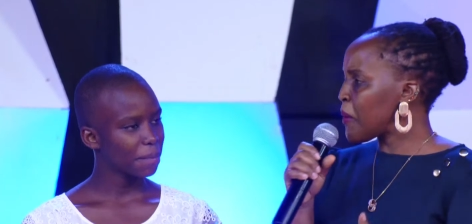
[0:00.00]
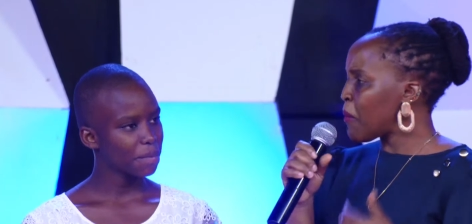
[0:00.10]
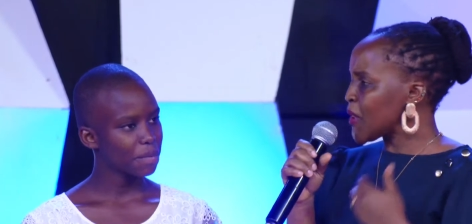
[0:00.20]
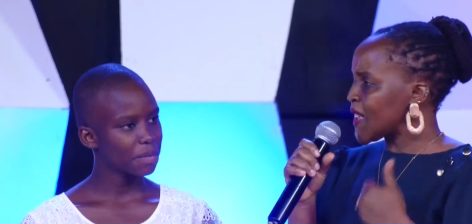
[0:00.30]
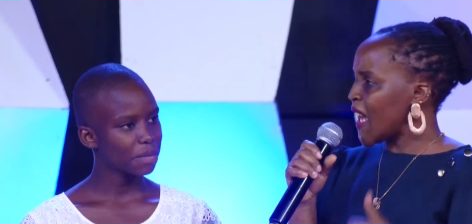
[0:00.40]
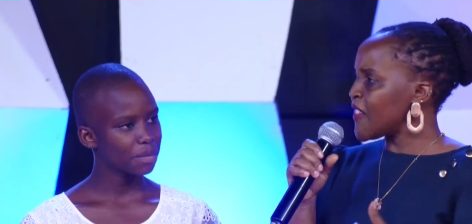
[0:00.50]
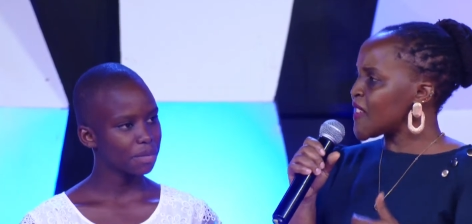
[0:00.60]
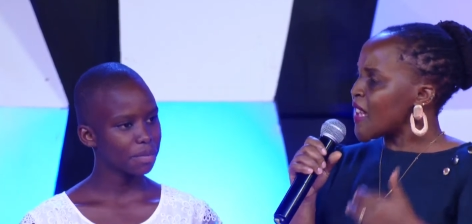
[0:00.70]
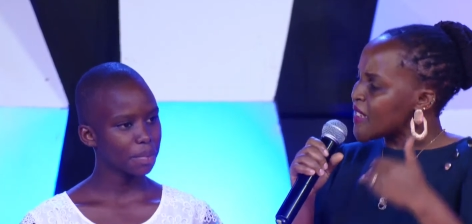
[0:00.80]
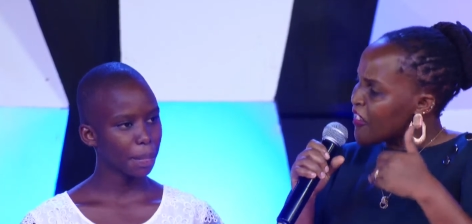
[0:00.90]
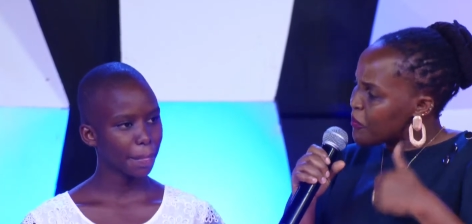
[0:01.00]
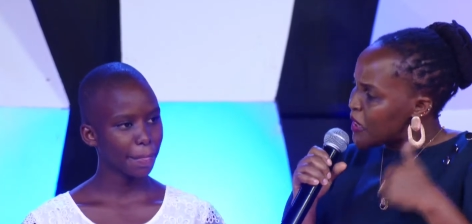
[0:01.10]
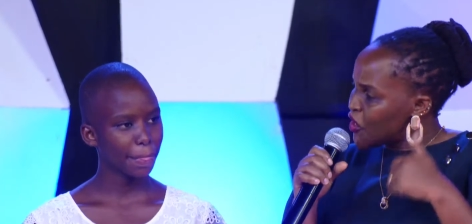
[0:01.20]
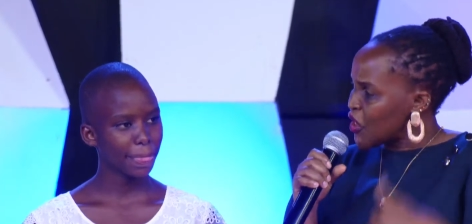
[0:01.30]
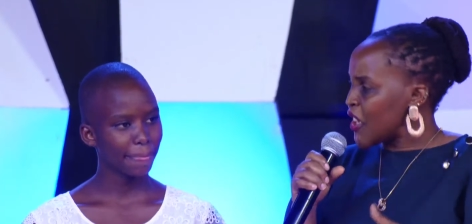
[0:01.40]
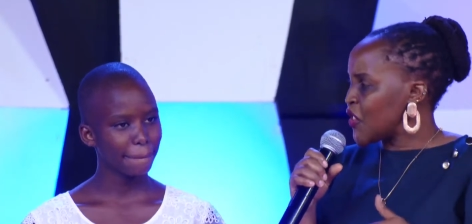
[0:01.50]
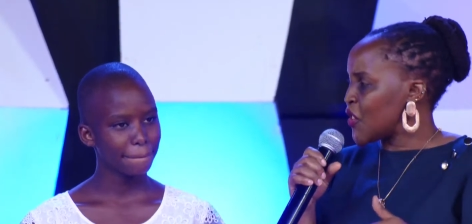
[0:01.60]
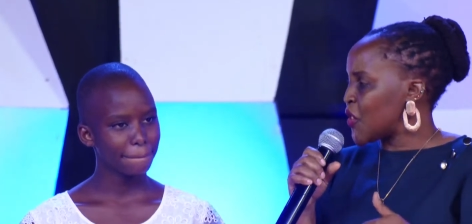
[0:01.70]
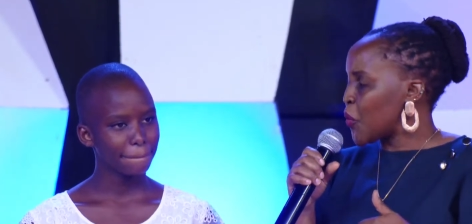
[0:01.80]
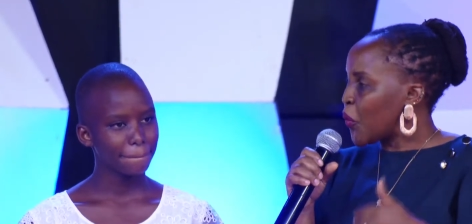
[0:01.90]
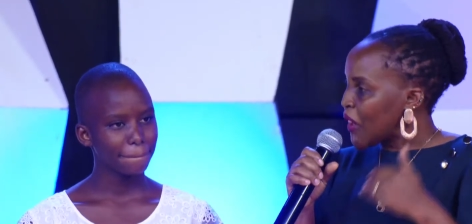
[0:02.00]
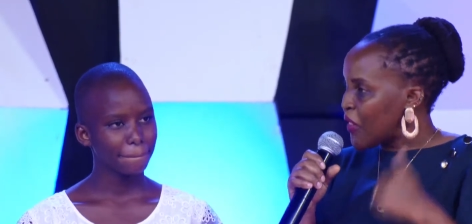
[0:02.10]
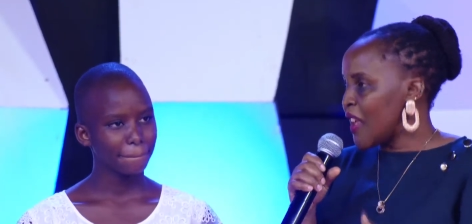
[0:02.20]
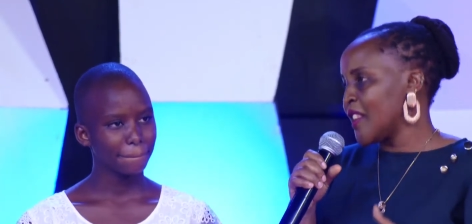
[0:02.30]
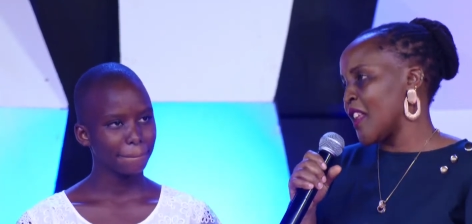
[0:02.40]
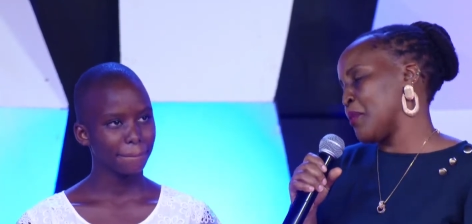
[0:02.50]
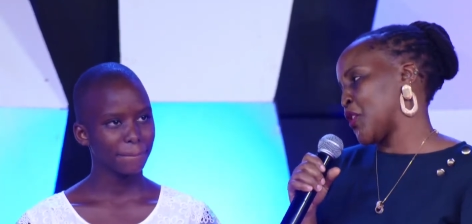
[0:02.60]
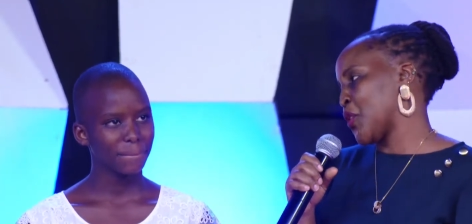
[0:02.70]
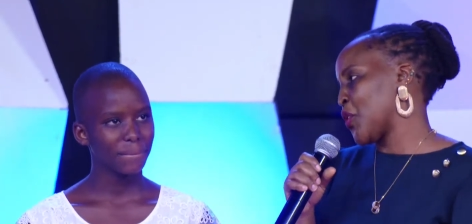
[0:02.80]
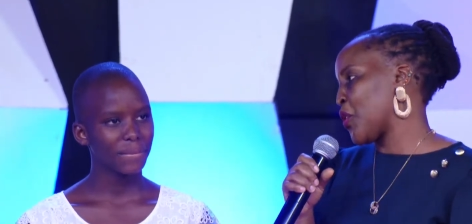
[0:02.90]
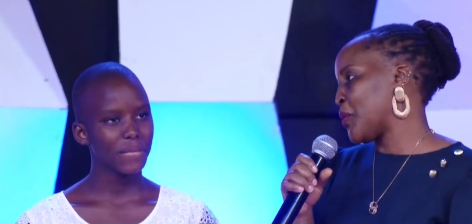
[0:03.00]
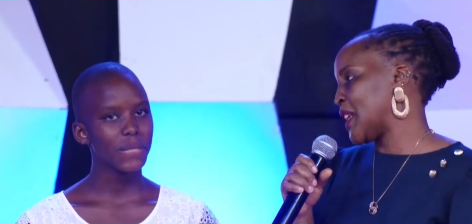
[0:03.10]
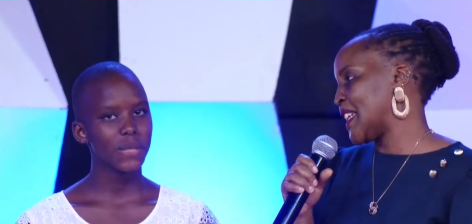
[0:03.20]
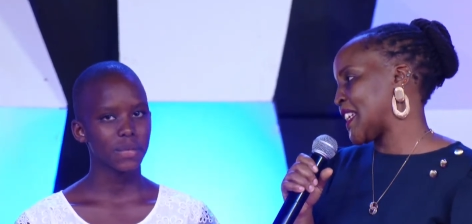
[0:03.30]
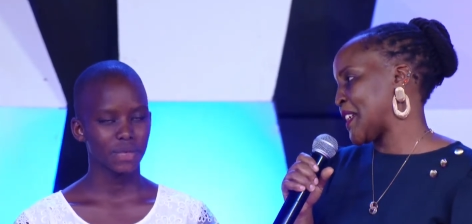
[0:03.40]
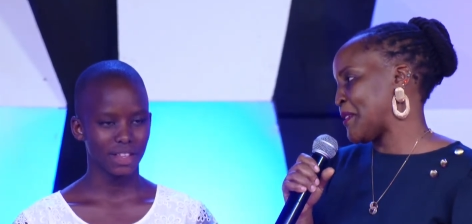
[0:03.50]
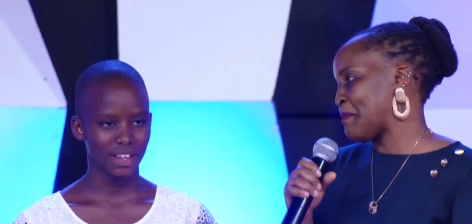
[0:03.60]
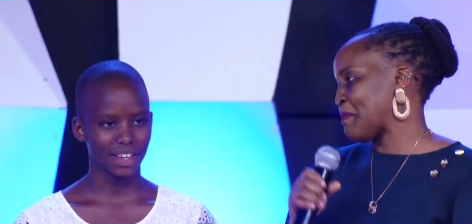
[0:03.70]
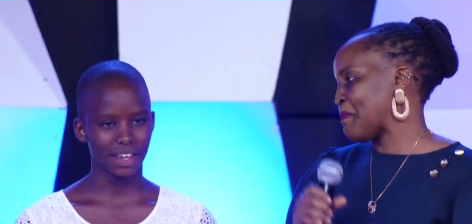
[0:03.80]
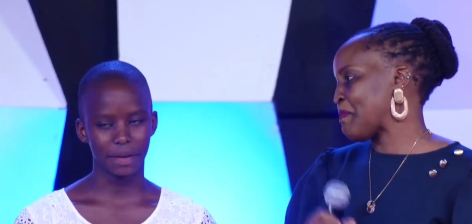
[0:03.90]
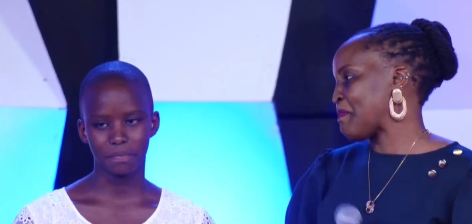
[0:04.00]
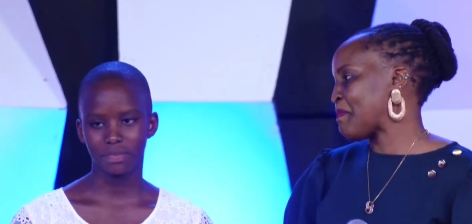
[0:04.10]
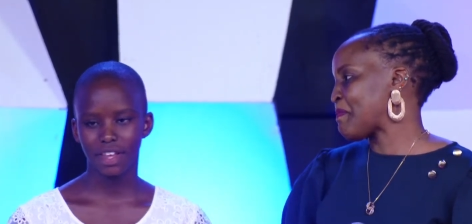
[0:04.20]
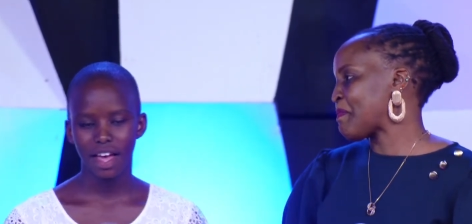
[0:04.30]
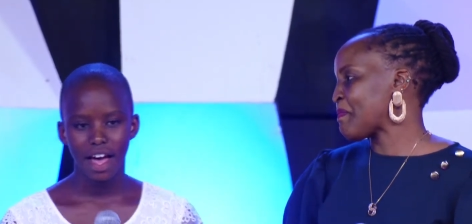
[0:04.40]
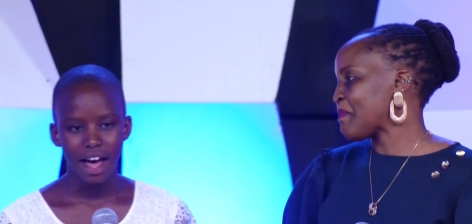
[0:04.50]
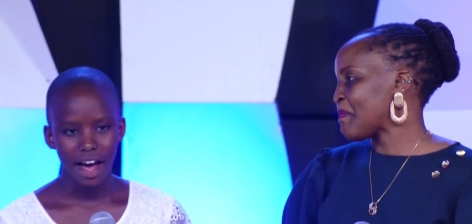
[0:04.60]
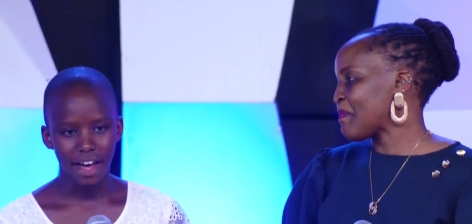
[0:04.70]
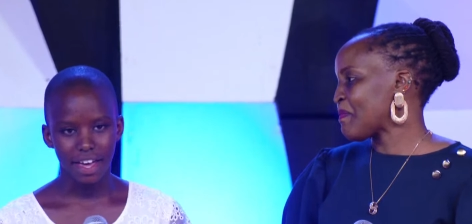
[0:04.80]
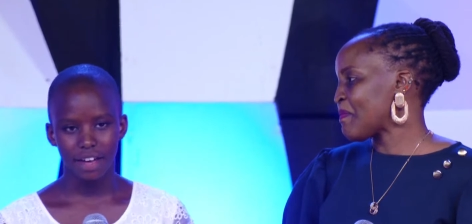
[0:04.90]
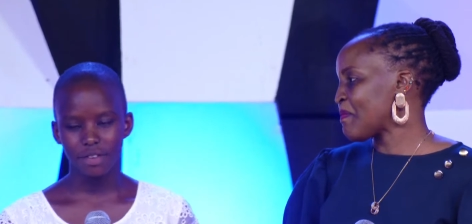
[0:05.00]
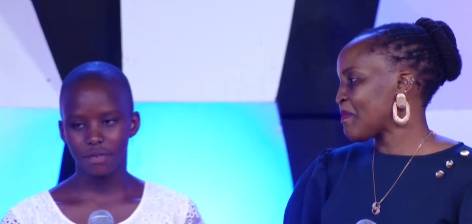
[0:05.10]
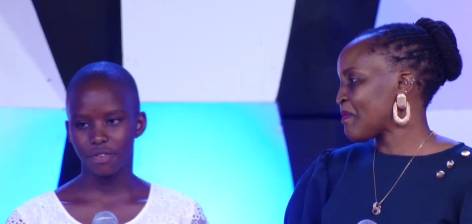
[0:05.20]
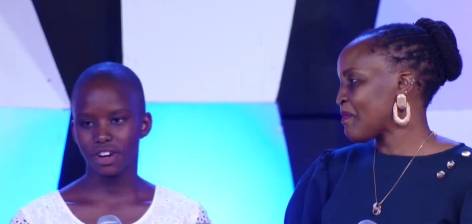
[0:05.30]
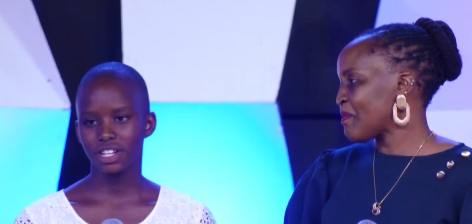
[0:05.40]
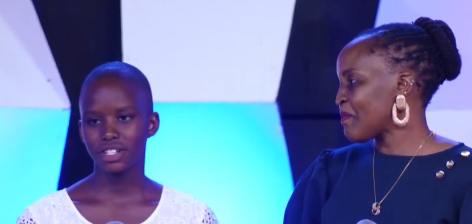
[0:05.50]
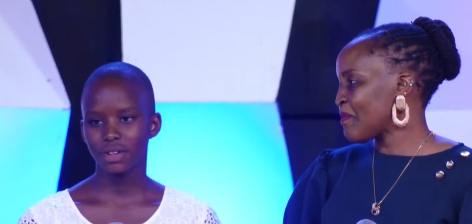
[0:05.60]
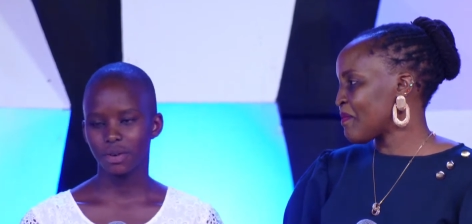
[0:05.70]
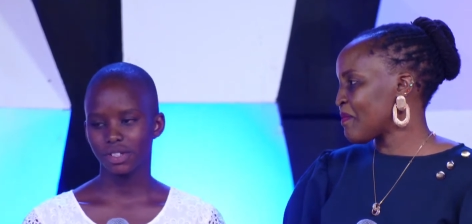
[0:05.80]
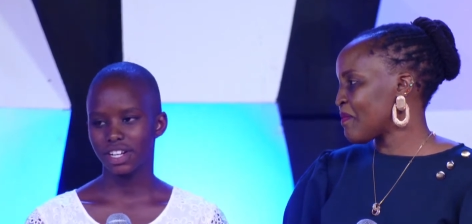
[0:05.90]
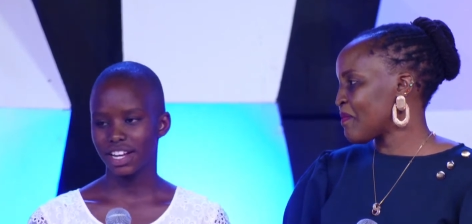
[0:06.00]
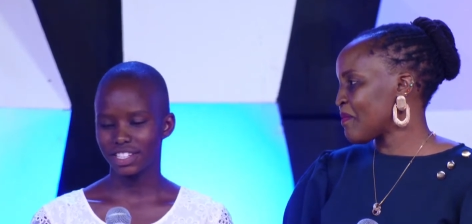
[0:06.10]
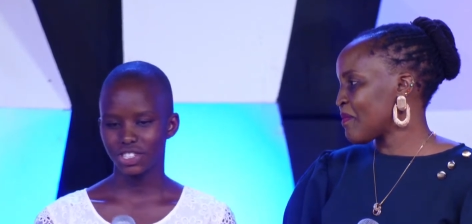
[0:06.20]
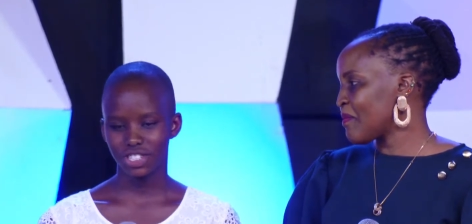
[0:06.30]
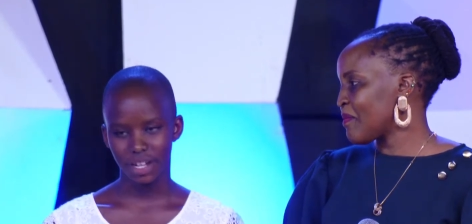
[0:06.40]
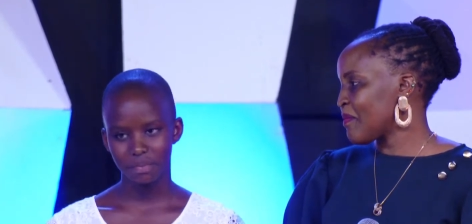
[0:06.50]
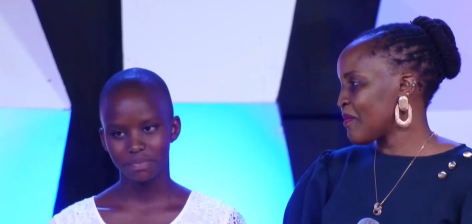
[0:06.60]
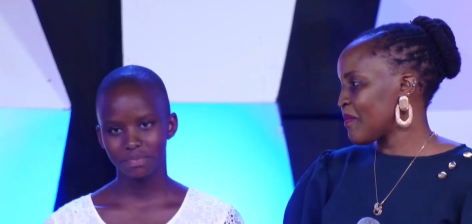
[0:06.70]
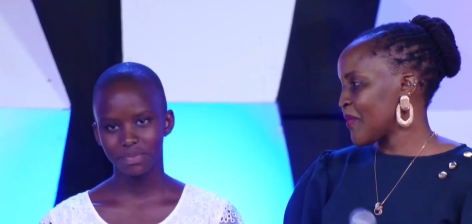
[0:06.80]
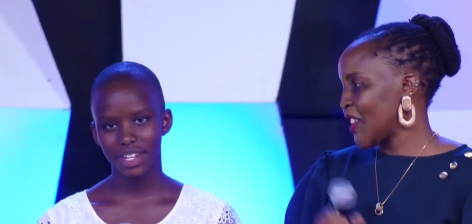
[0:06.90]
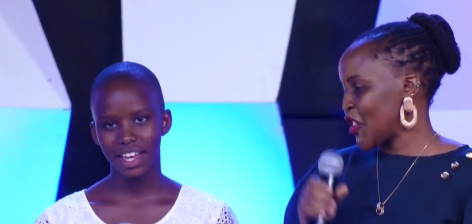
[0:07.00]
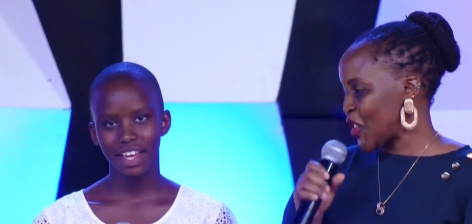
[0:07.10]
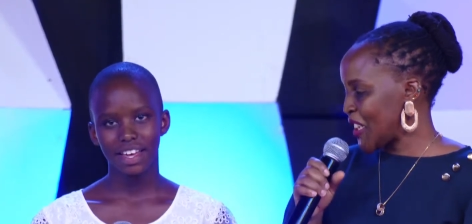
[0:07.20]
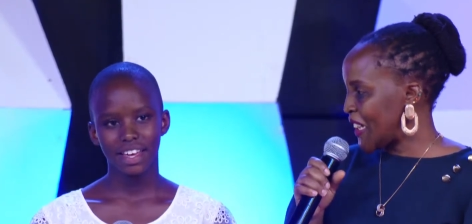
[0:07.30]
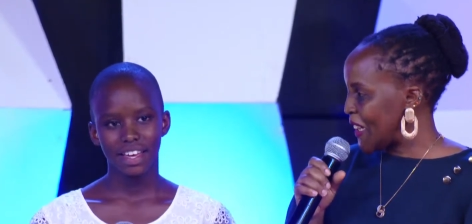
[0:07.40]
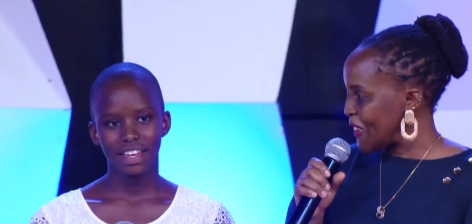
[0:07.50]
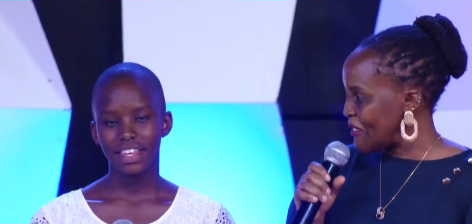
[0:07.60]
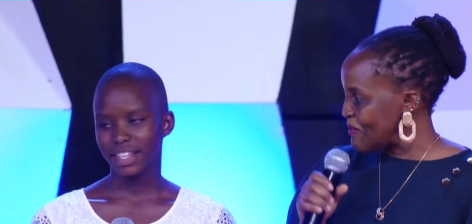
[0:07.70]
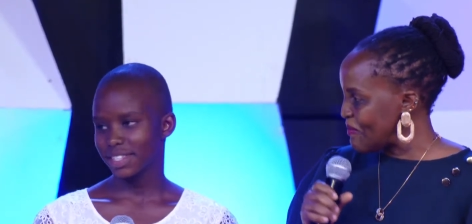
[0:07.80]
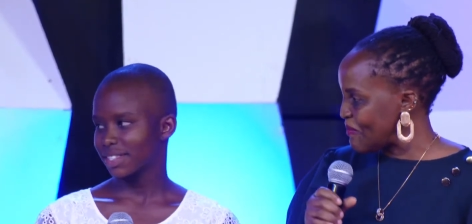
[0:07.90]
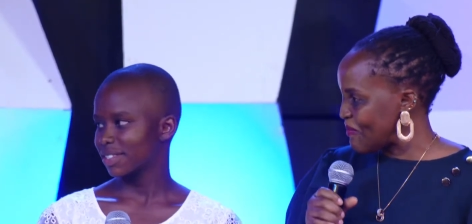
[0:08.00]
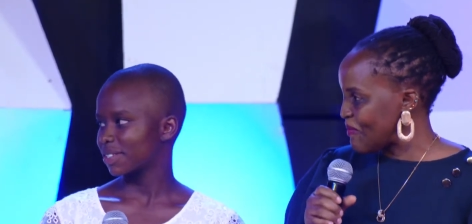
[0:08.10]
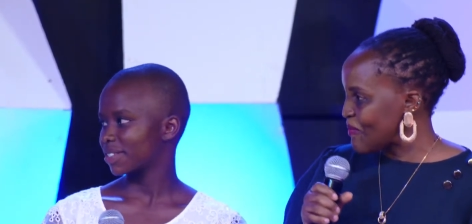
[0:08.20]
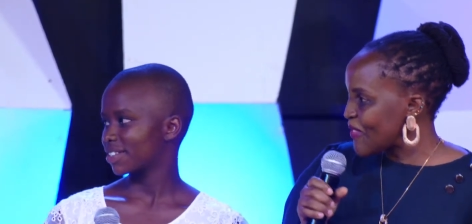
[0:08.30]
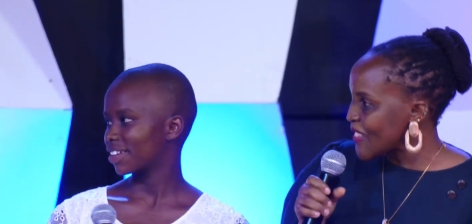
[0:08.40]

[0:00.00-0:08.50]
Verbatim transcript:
Speaker 1: people's lives that have been changed within the missional community.
Speaker 2: I have a friend called Anisha. Is she here? Yes.